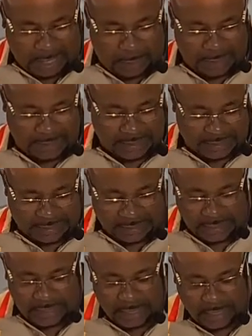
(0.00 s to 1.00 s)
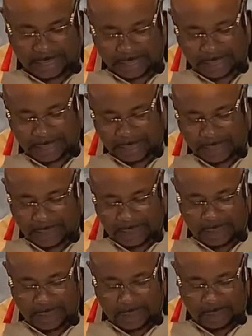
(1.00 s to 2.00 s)
us to see.
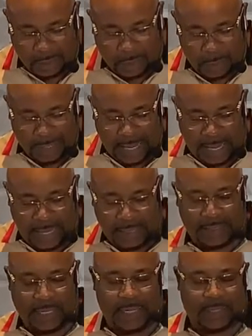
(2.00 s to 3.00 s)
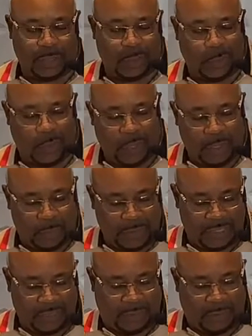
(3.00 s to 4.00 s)
Lord, we ask that your word would
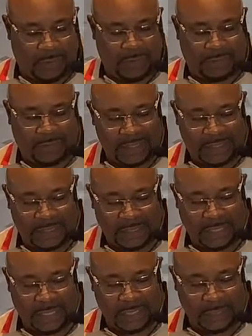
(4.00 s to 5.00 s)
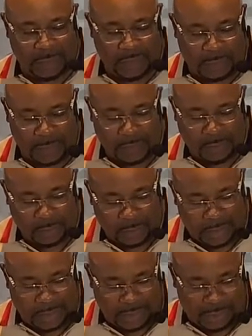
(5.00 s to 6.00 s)
just fall afresh today. Use me, O oh
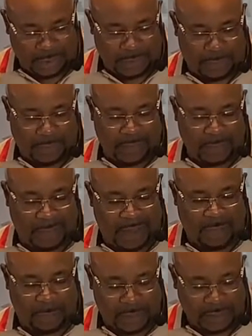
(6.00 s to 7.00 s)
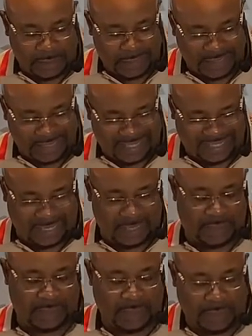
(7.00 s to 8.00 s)
Lord, as your mouthpiece, as
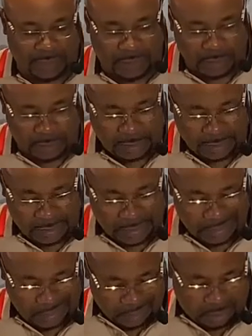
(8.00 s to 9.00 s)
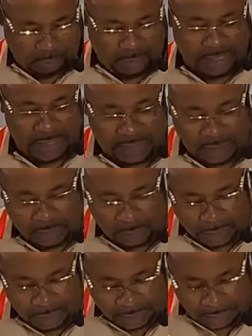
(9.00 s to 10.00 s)
extension of your, your grace,
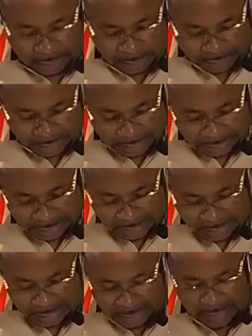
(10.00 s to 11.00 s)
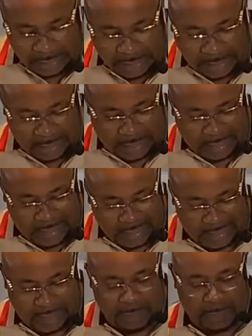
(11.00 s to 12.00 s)
Lord God. Anything that
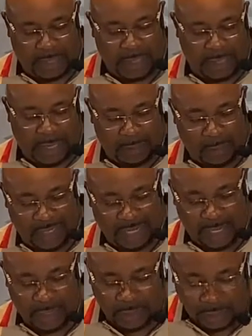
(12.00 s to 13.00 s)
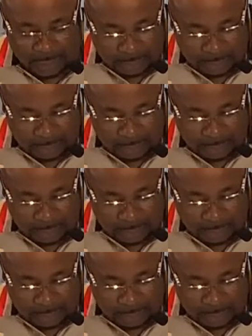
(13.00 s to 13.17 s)
is in me that would hinder